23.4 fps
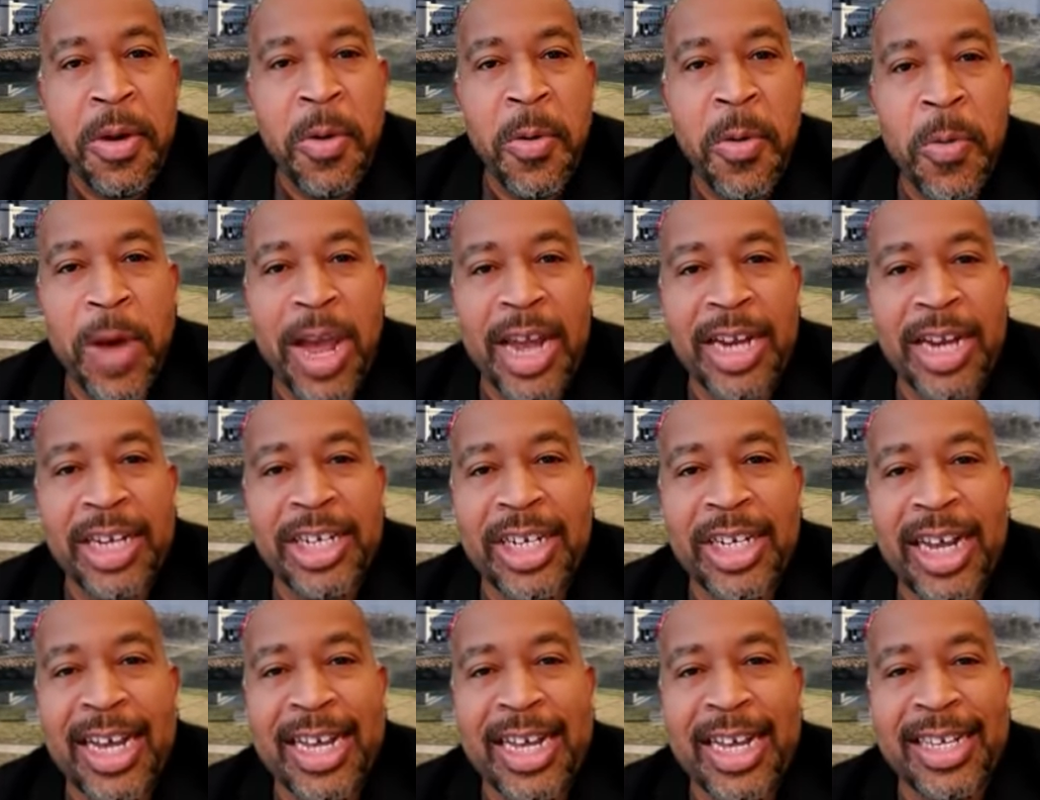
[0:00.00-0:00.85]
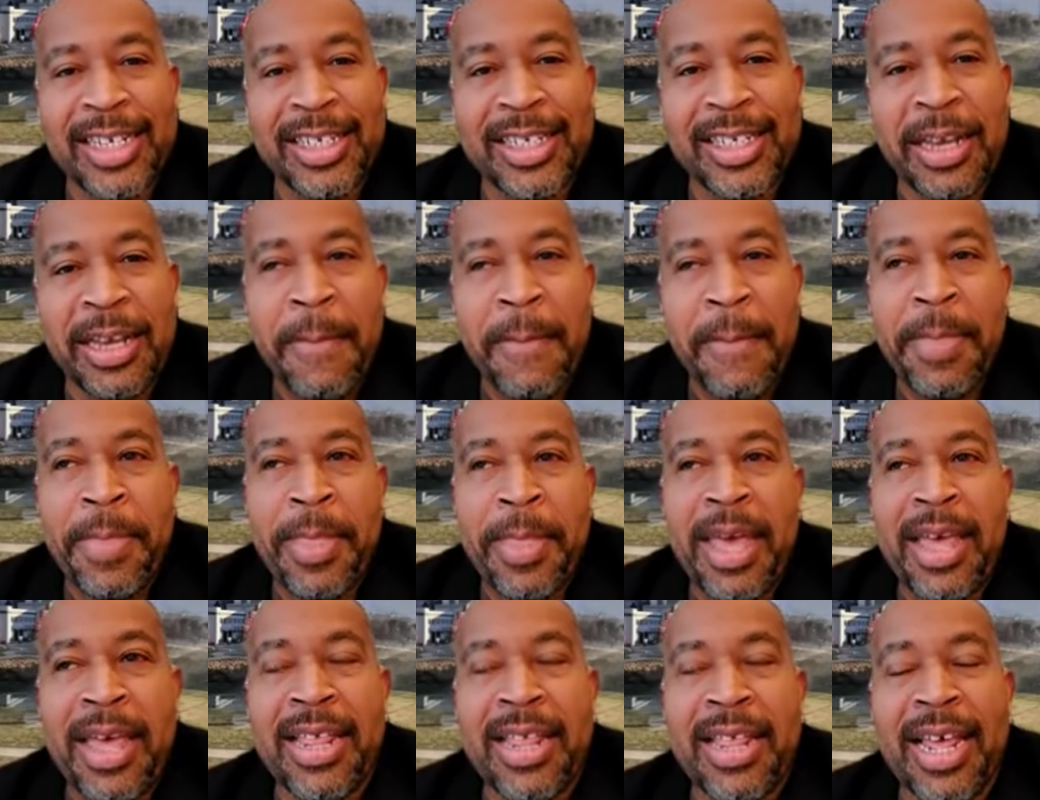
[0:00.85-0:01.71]
which is
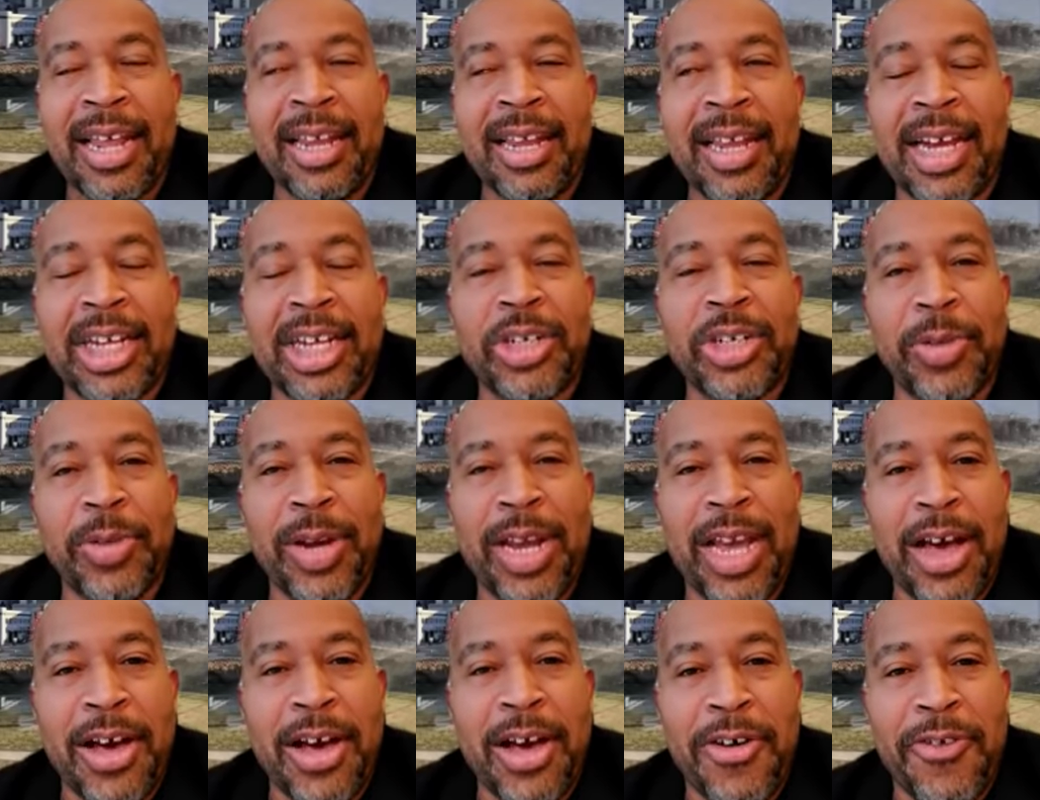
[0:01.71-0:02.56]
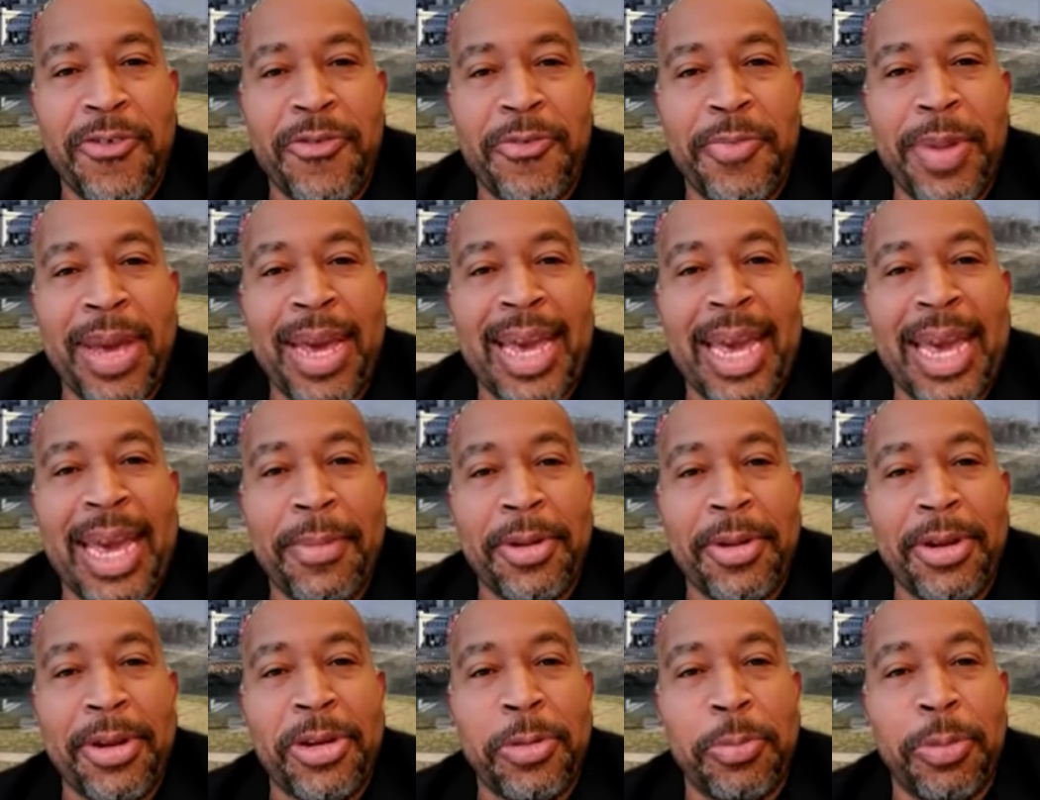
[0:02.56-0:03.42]
the luxury of being
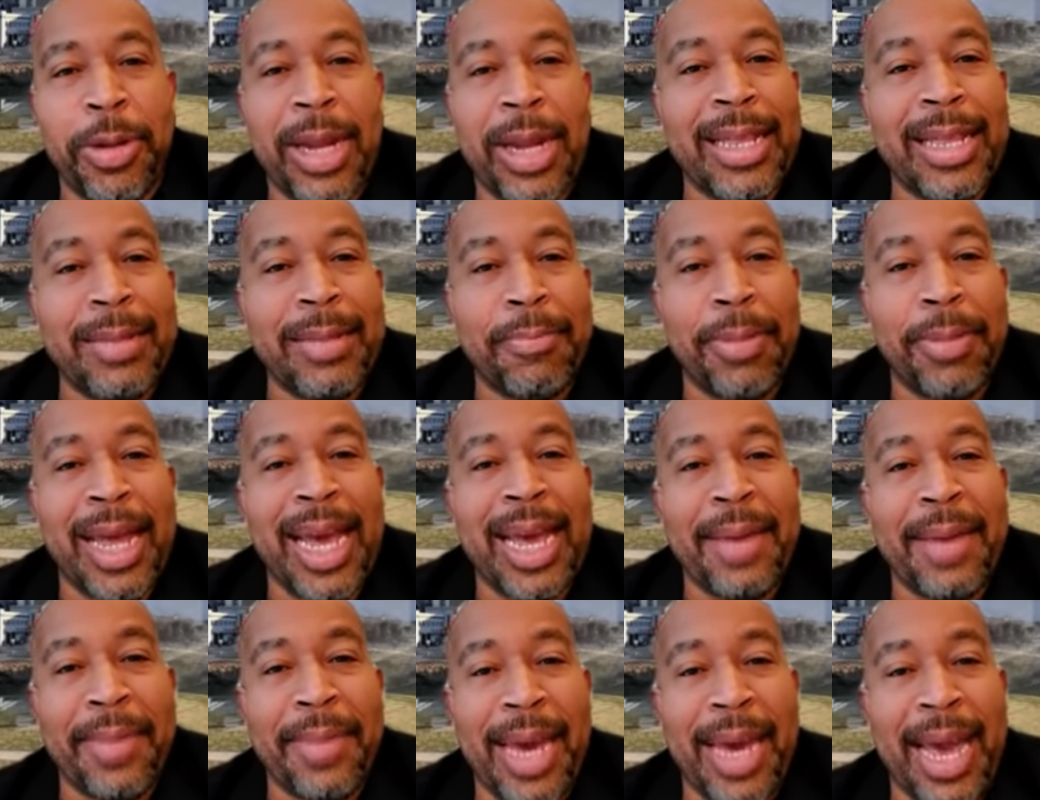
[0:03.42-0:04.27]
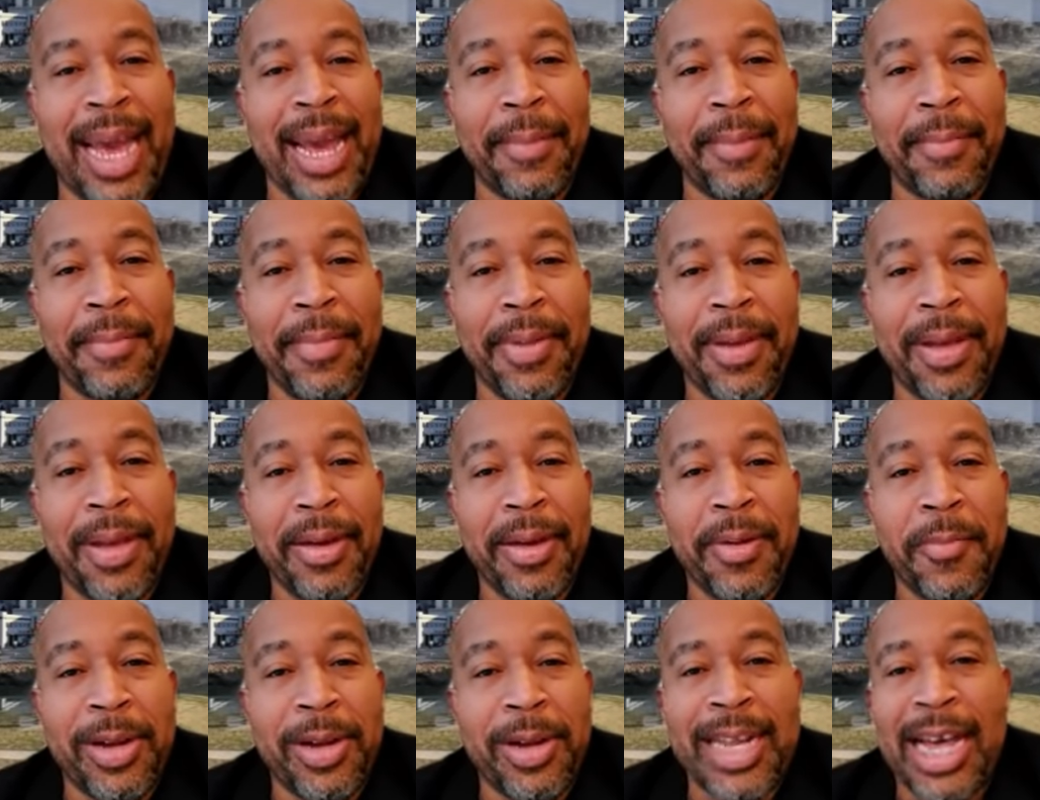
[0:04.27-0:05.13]
able to play the blame game
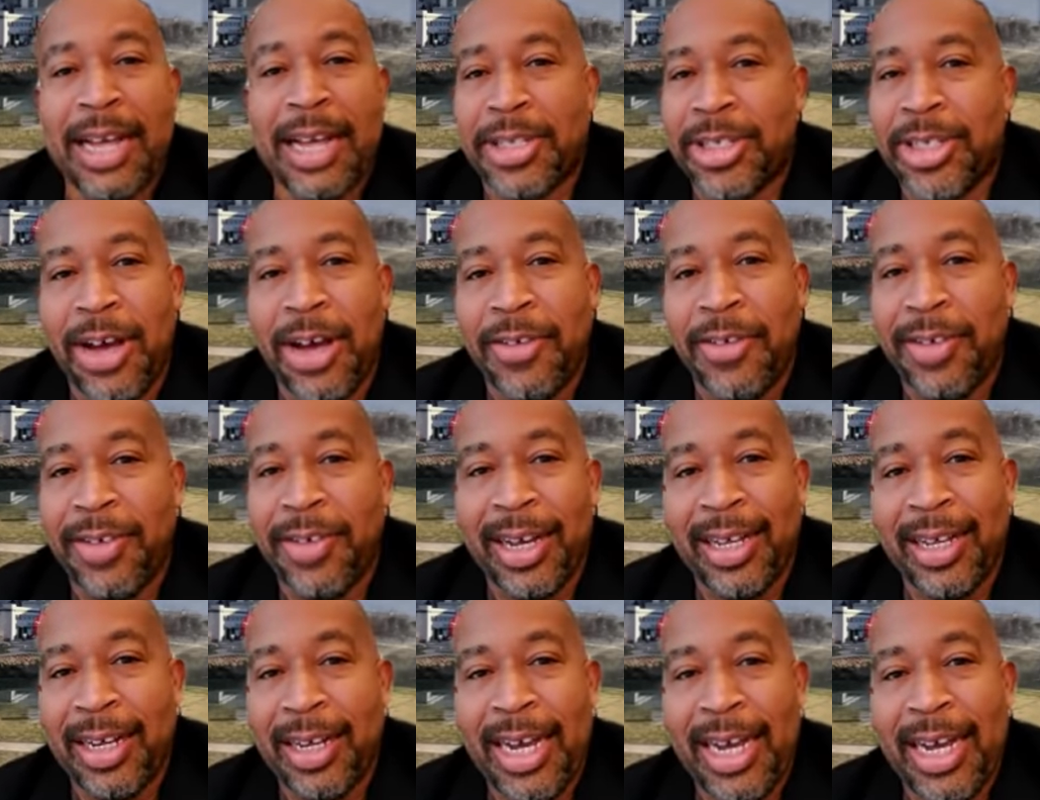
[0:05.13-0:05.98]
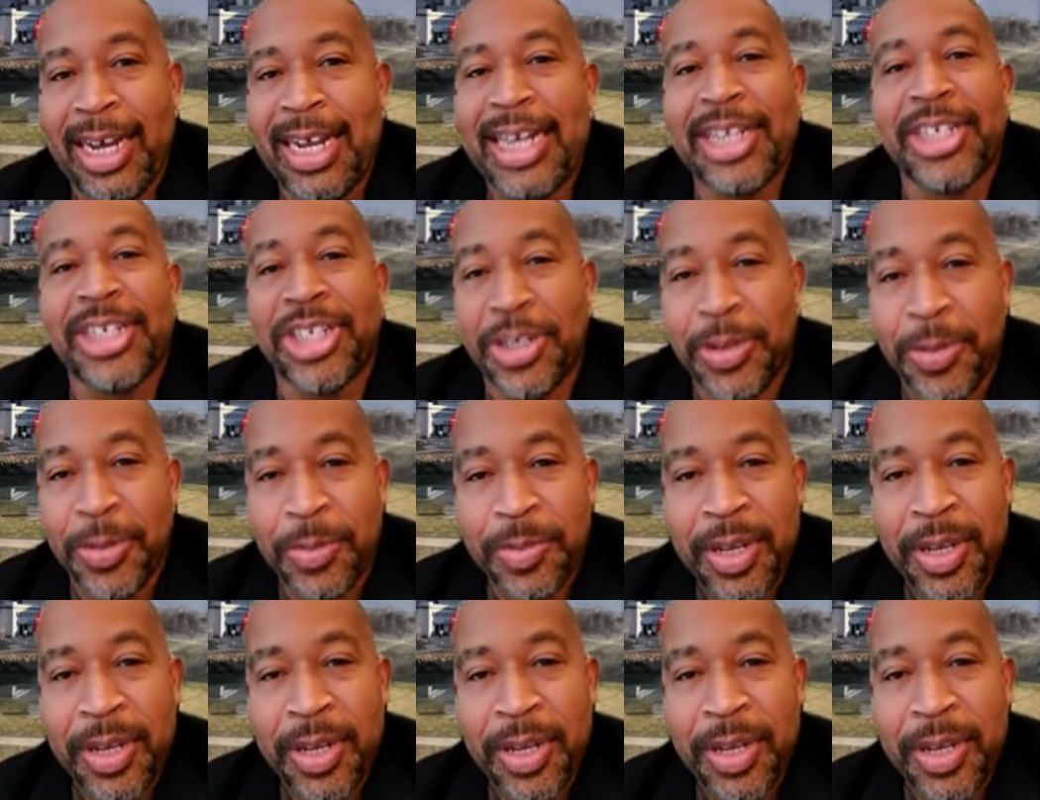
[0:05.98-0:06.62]
without solving an issue.